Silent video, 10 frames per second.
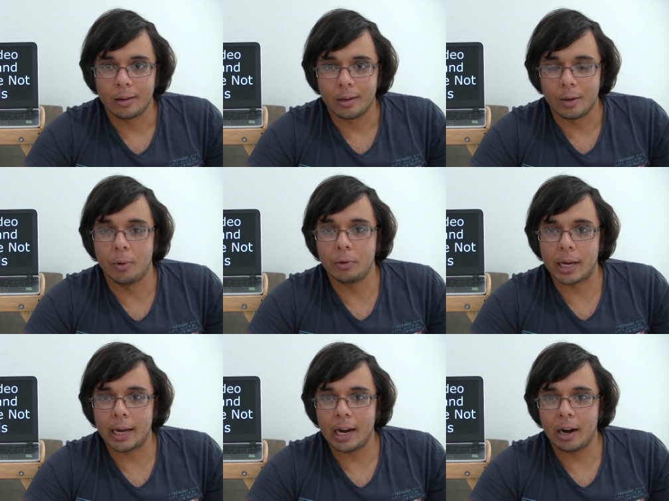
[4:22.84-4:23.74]
you pulled your
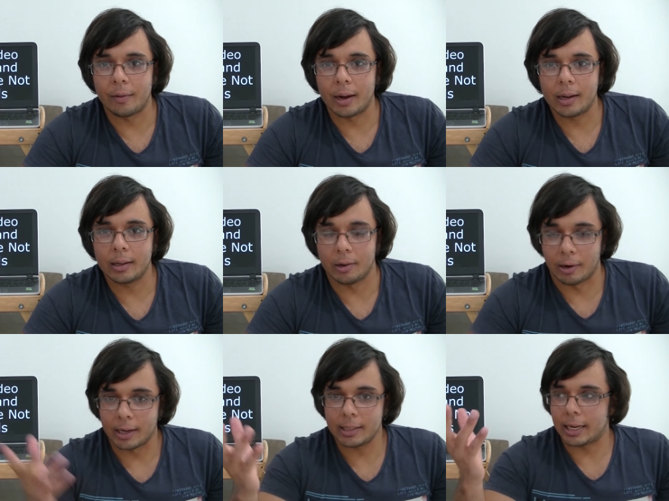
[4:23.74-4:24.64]
head out of your
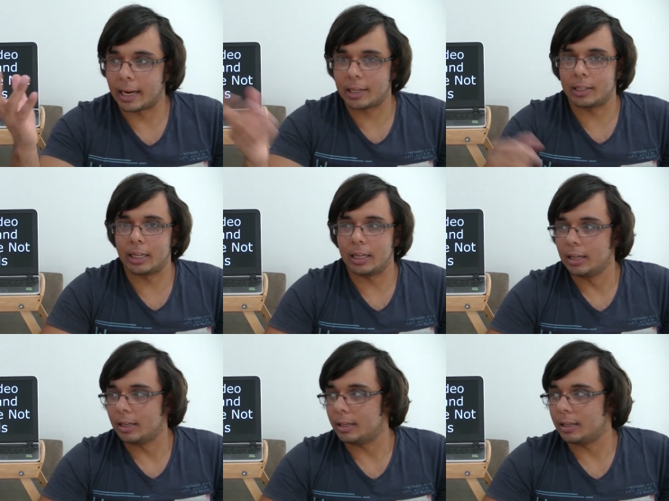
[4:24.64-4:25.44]
ass and actually